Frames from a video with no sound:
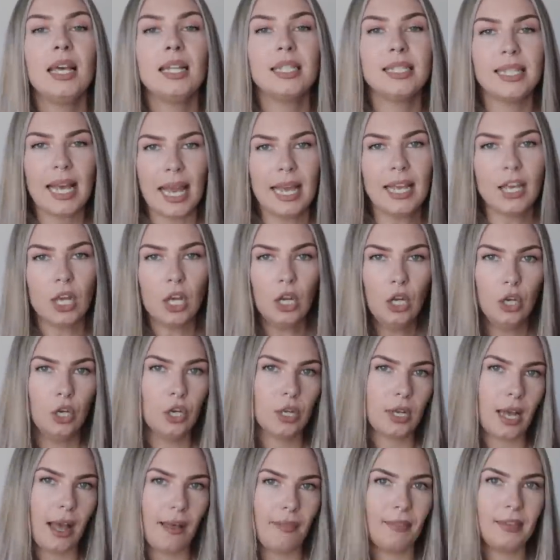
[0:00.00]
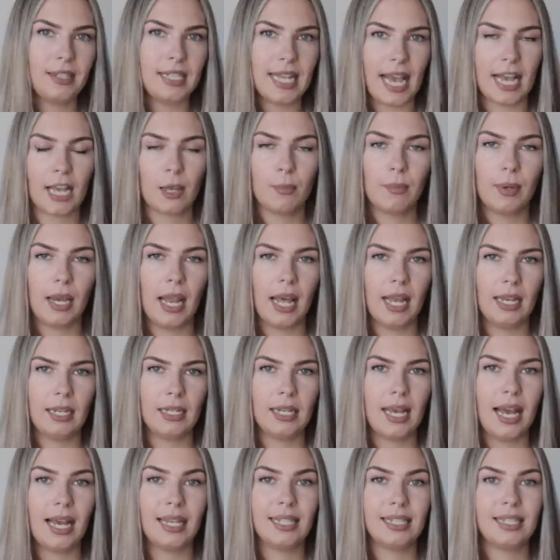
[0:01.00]
Take a look at the deck
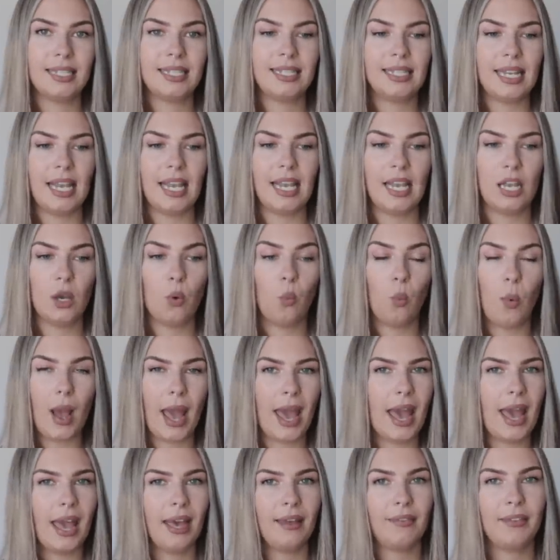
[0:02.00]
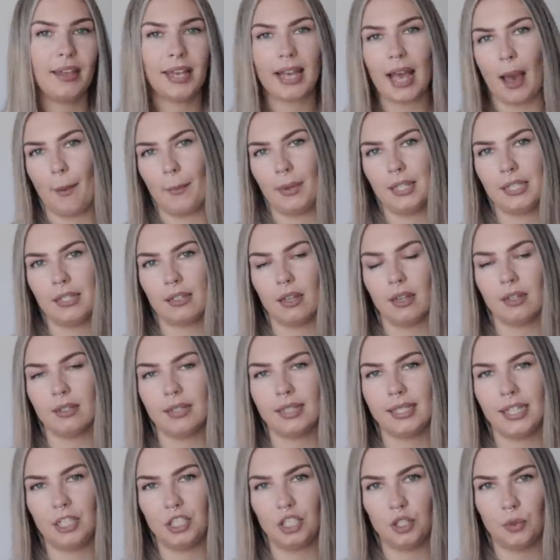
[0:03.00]
plan and see where the cabins are
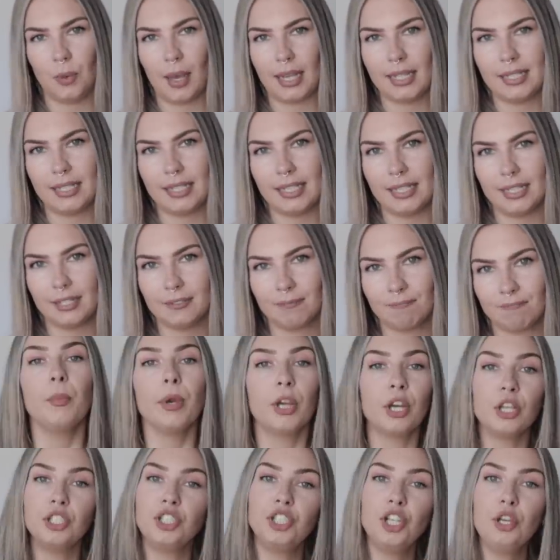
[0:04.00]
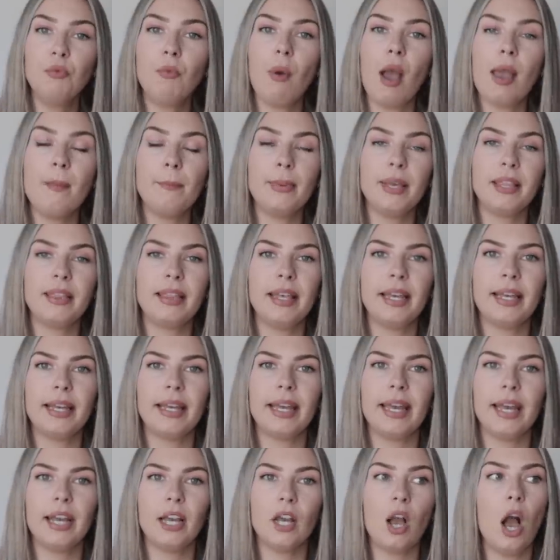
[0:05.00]
situated. Because you might be
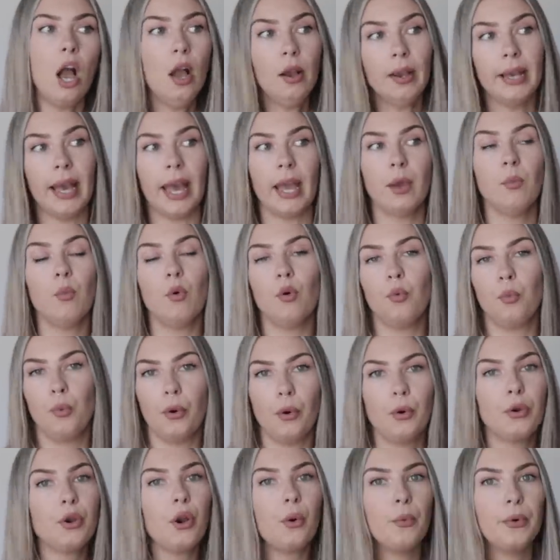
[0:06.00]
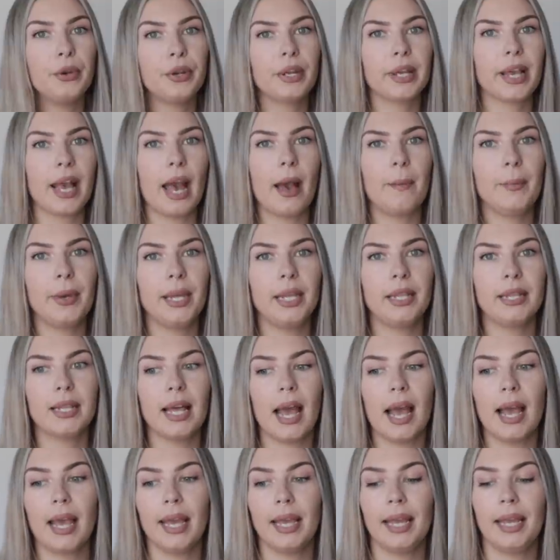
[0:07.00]
thinking, okay, well, we'll go on a cabin
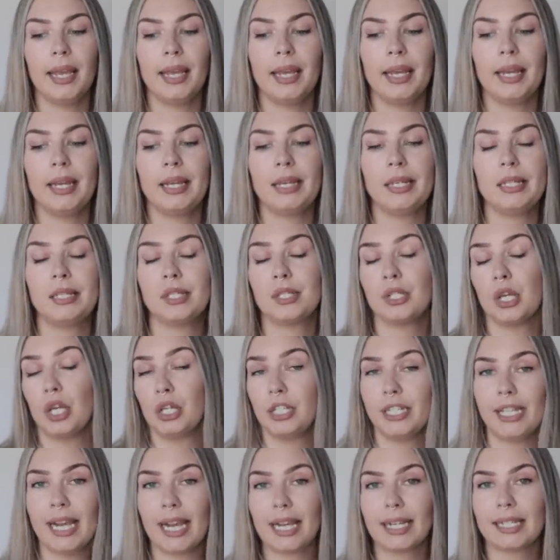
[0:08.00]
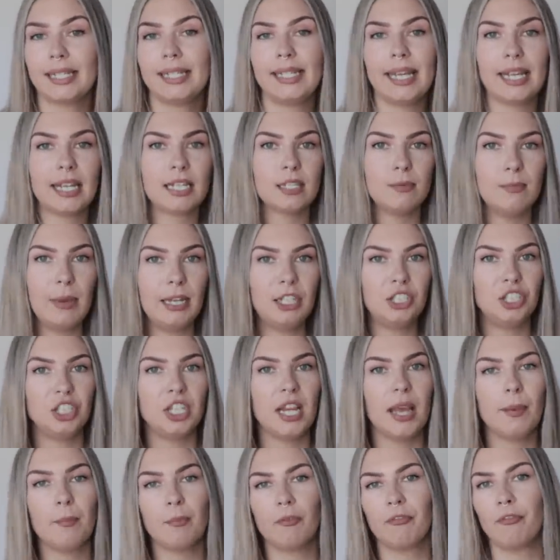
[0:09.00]
that is on deck 6
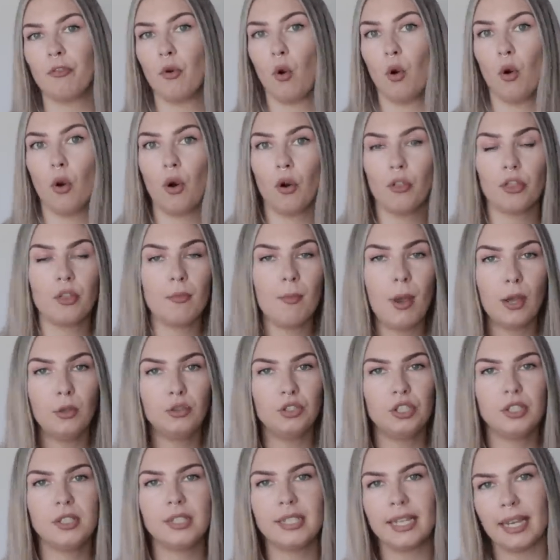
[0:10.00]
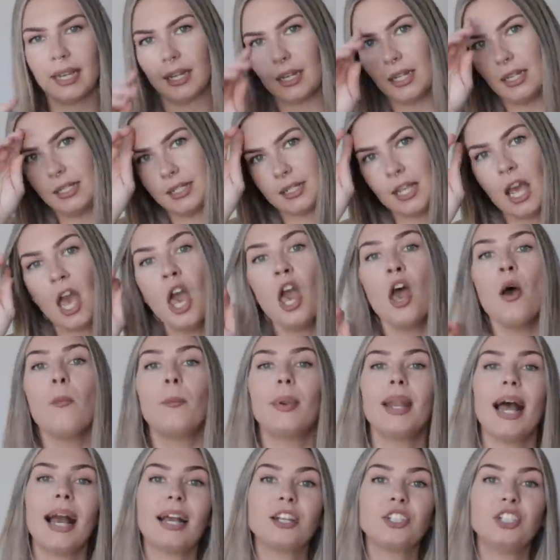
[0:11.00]
midship for the motion sickness,
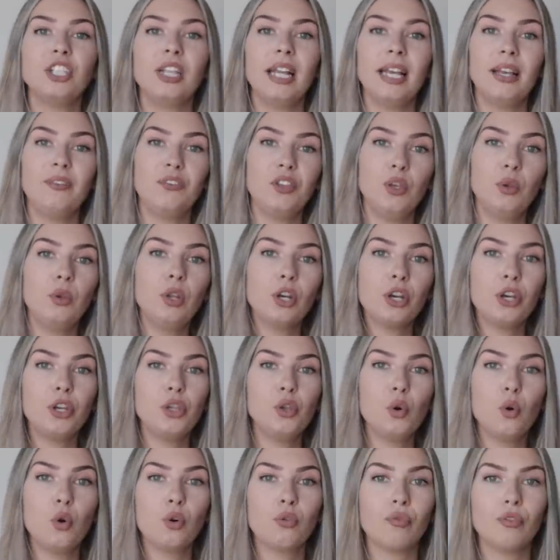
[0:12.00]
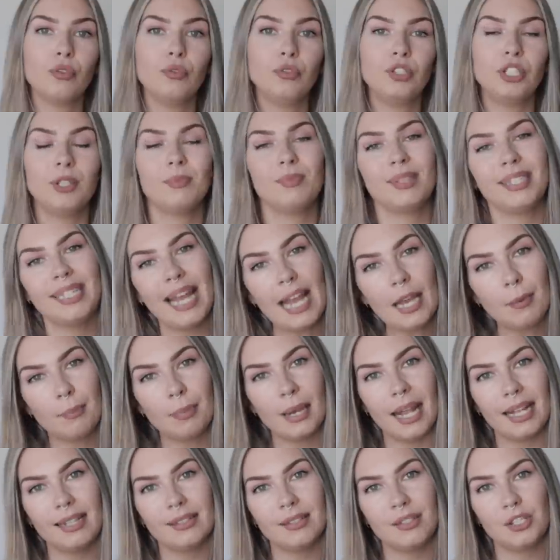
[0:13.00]
but actually, if you look at your cruise ship's deck
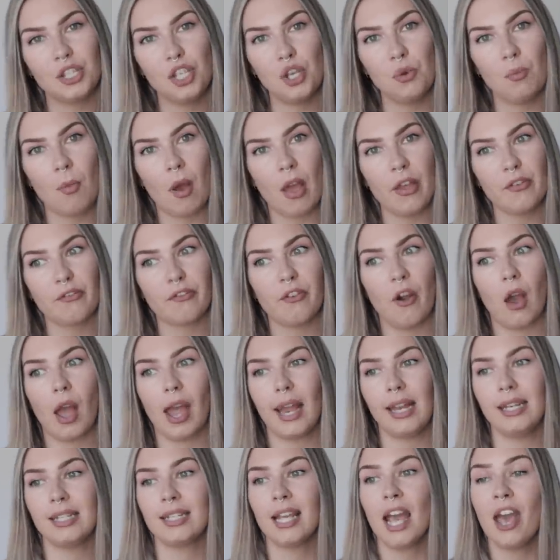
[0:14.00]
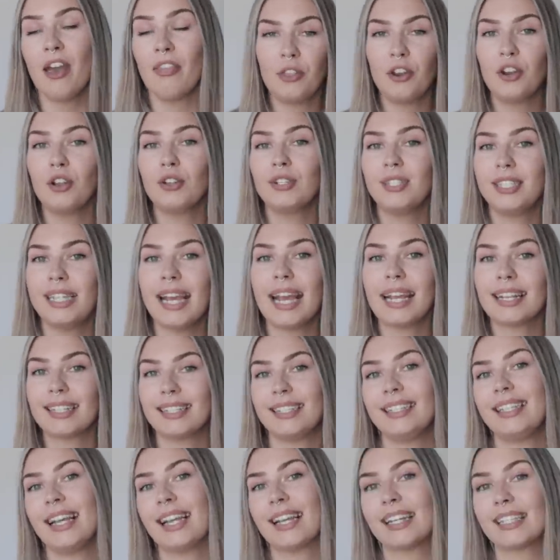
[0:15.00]
plans, you might find that on deck
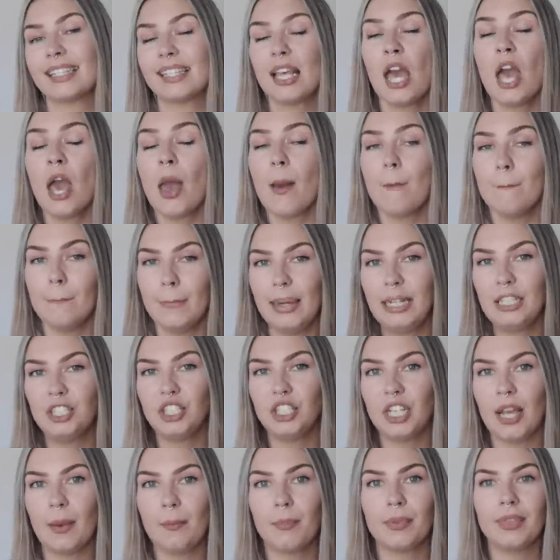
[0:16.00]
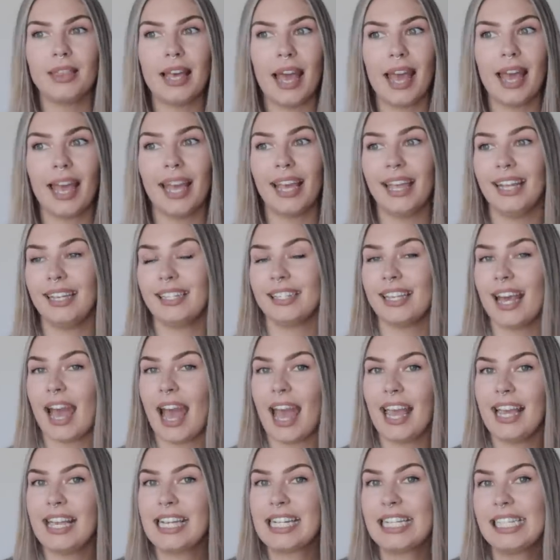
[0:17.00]
6 midship, there is
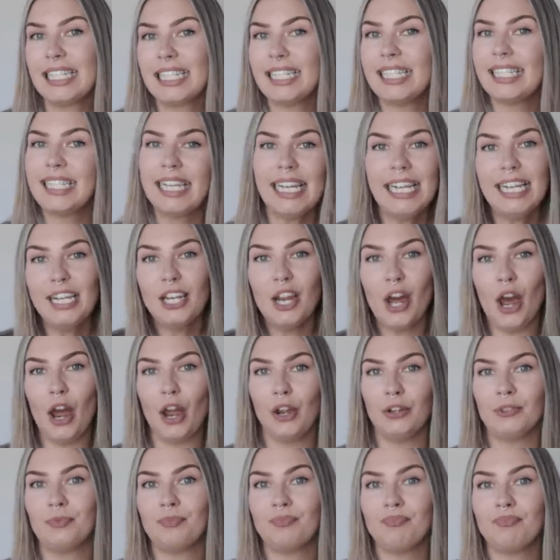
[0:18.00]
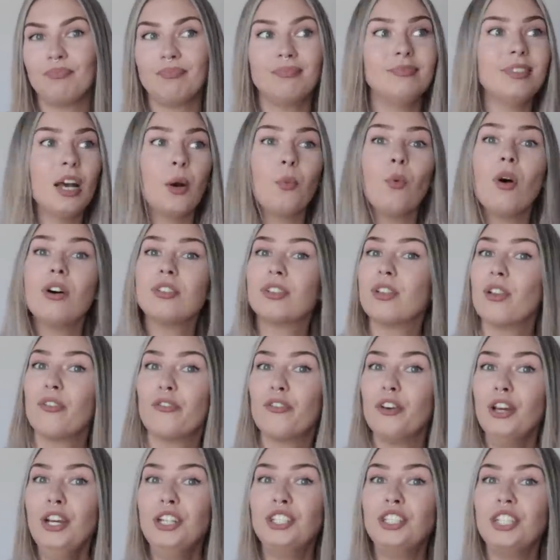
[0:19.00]
a casino. There was on
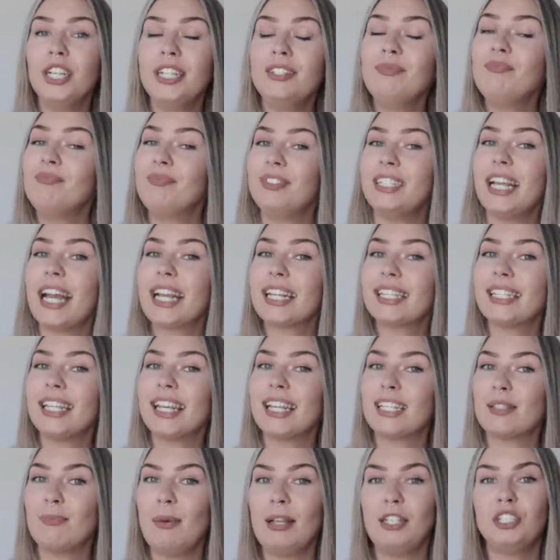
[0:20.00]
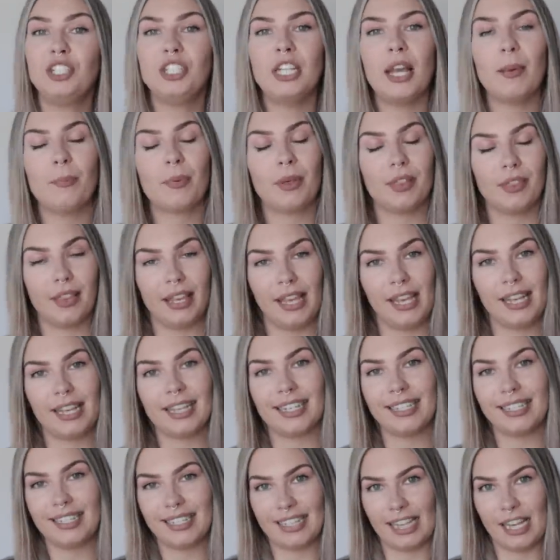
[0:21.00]
Virgin, deck 6 midship, the
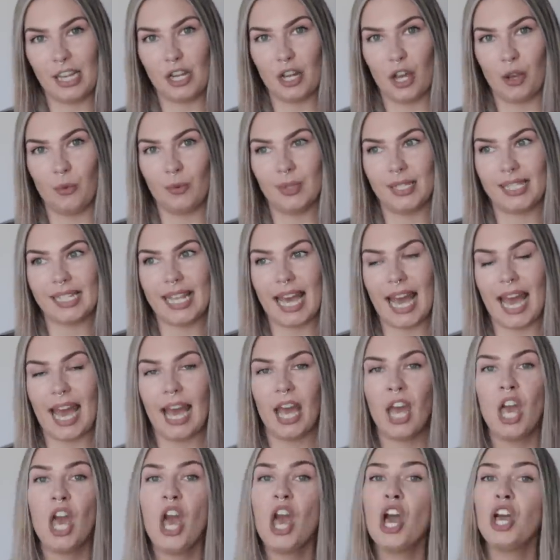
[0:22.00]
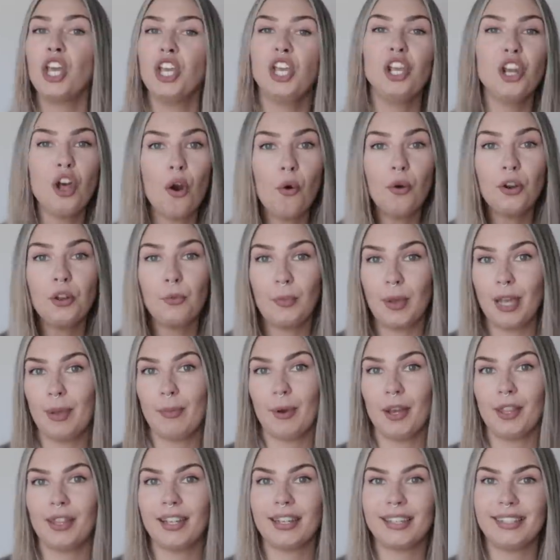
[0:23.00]
casino was there. You don't want to be
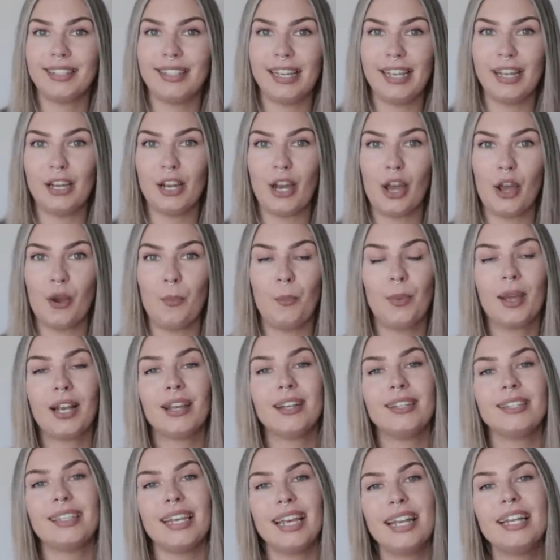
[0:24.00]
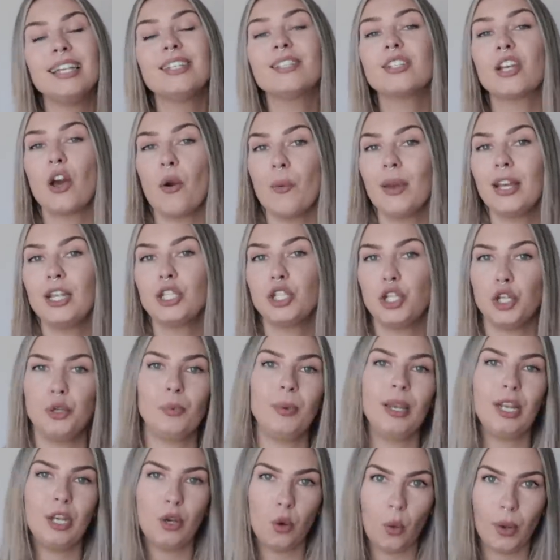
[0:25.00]
by the casino because it is going to
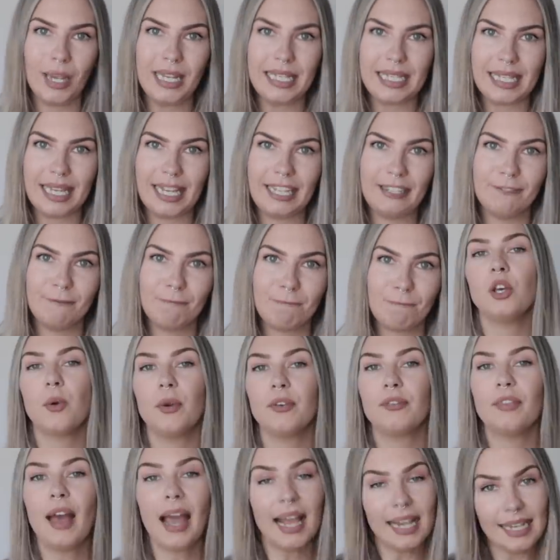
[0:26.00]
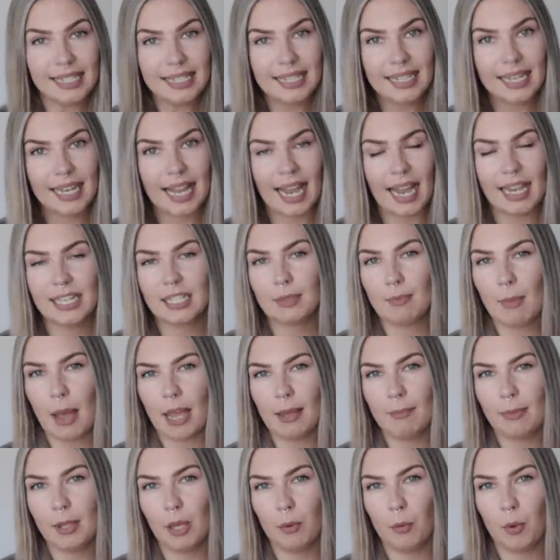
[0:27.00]
be noisy. So if that is the case,
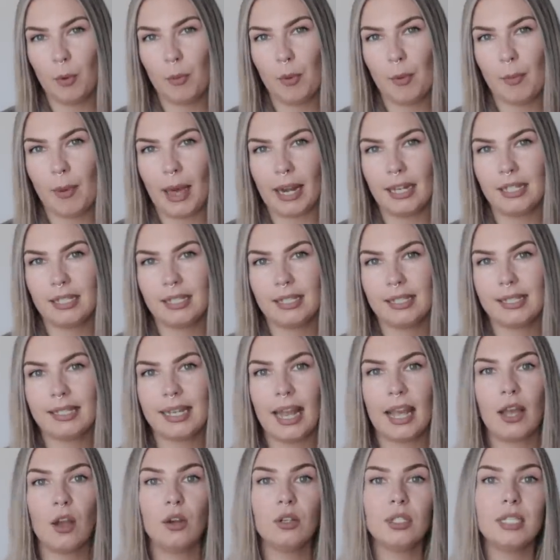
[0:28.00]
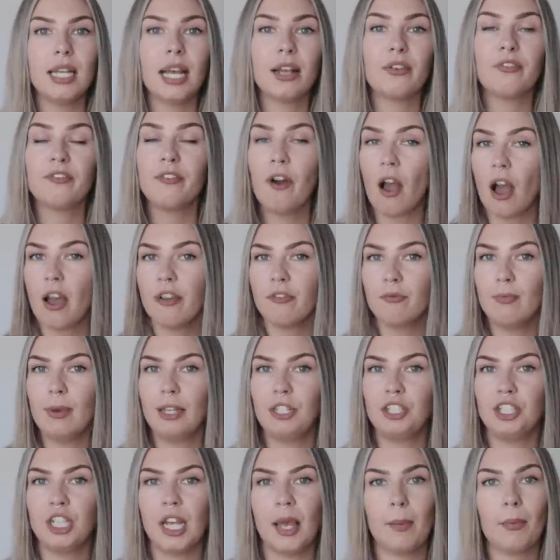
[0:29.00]
maybe it would be better to stay on deck 5
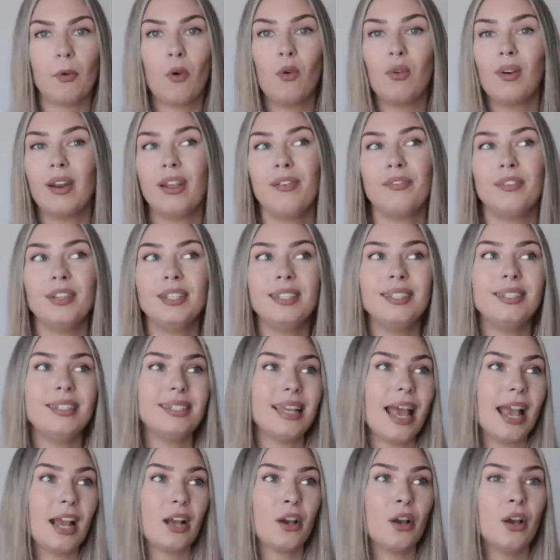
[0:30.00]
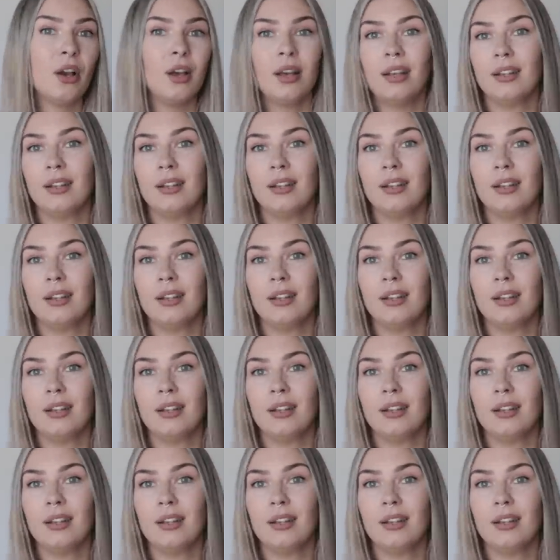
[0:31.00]
midship or even deck